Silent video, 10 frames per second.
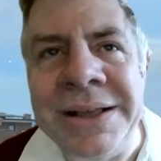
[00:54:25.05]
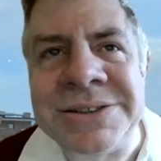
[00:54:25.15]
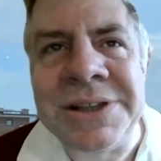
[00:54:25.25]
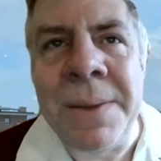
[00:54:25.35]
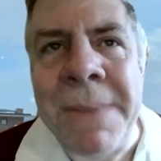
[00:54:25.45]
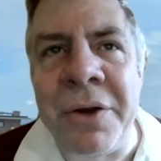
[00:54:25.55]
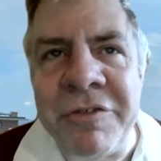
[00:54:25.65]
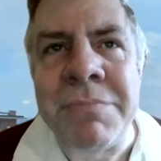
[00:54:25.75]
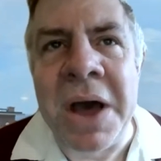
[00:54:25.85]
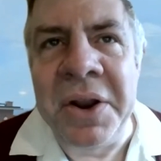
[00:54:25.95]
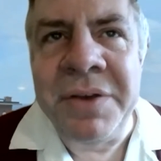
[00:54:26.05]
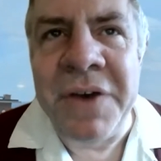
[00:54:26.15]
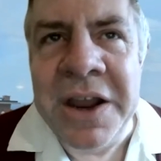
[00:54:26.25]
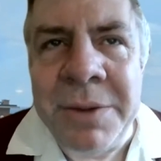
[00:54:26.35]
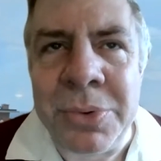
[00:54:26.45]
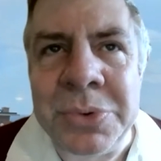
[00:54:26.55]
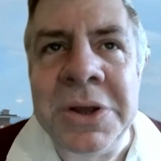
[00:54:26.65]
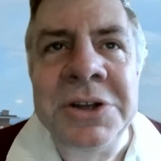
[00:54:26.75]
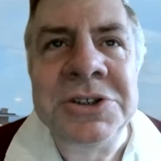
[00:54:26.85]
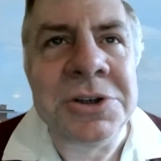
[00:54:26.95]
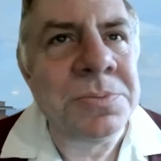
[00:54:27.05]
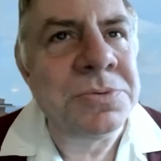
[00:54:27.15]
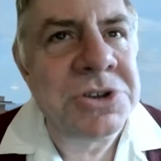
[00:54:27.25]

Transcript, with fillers: it's the amount of money available to,